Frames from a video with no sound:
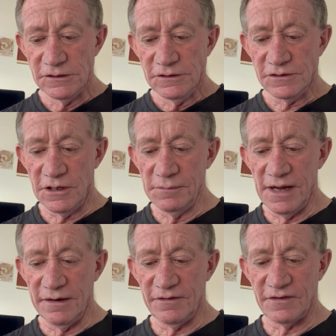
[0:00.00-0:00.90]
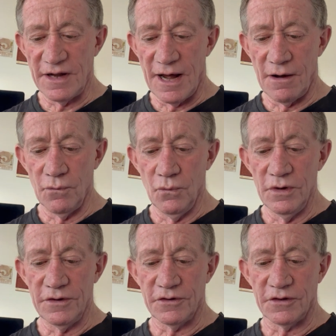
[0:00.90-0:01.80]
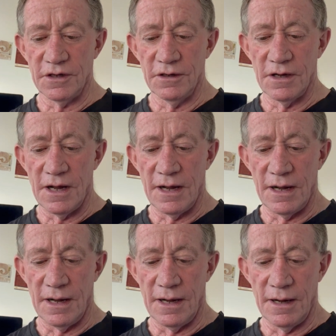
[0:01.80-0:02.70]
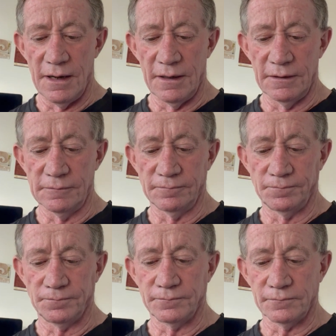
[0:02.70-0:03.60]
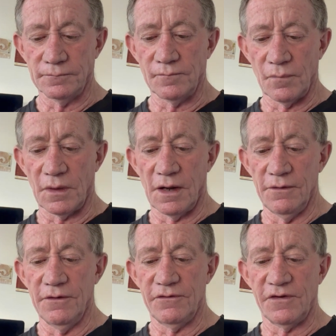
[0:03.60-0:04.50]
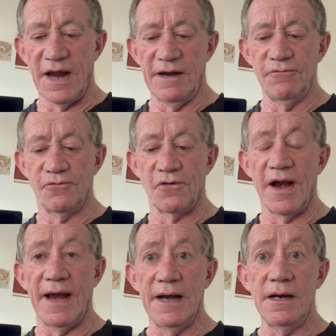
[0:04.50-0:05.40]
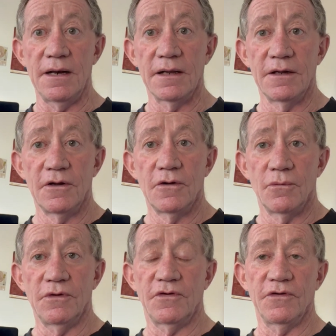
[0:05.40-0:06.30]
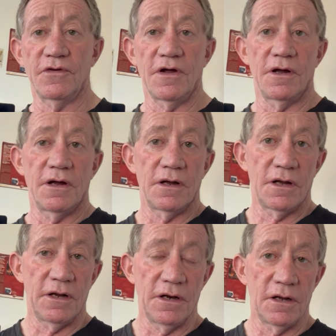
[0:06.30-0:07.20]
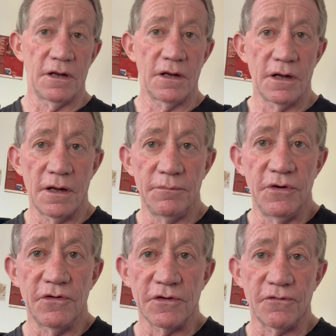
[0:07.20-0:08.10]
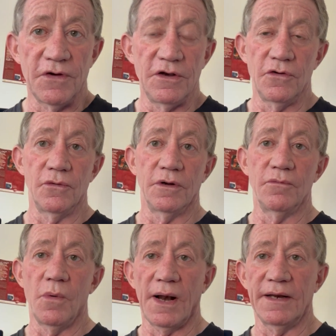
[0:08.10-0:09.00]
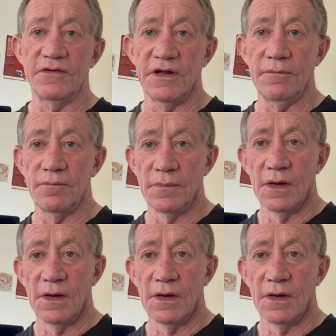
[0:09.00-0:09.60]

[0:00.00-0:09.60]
So I'm going to start with the San Fran, which is a music venue in Wellington.